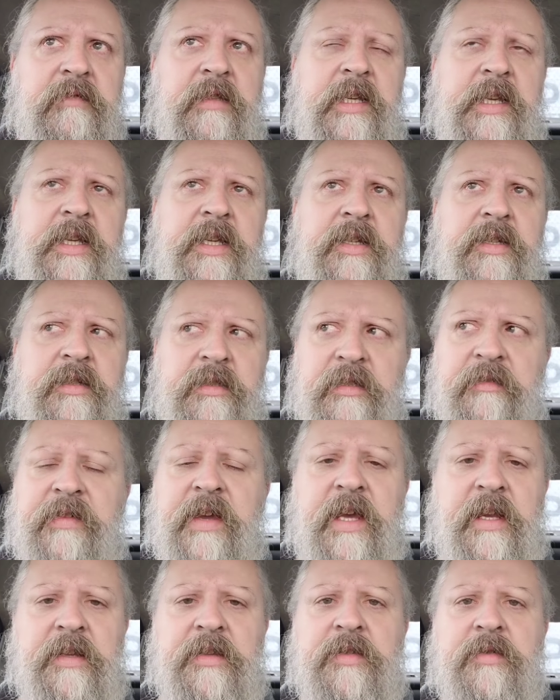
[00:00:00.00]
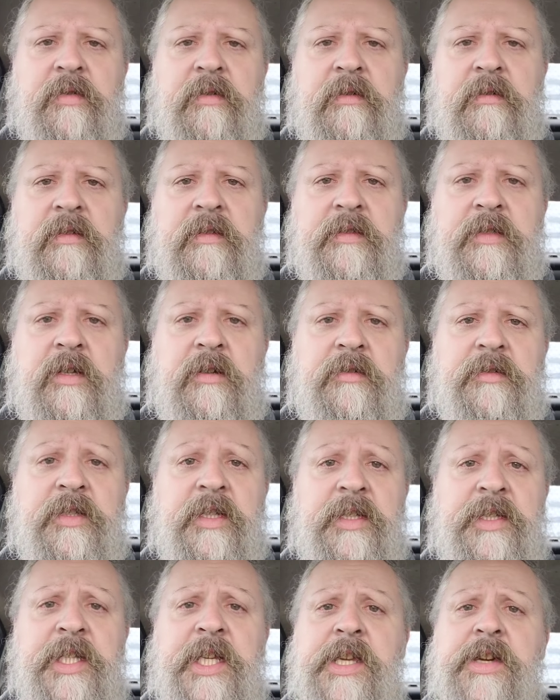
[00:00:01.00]
he could have had a sword. It's
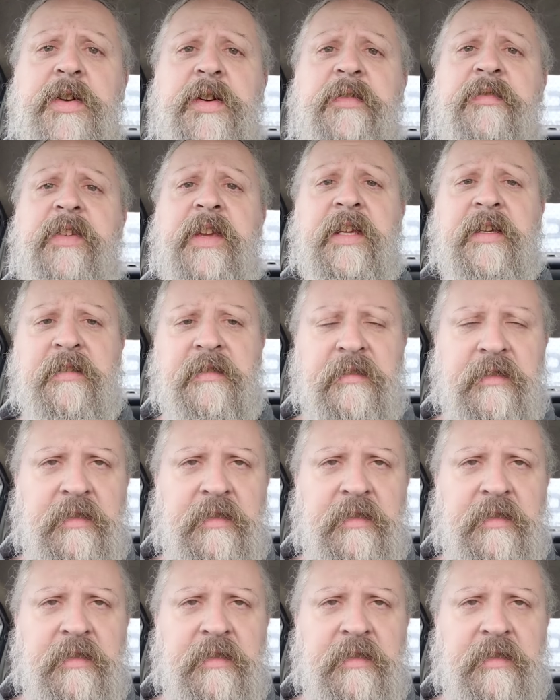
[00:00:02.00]
called Tyrfing.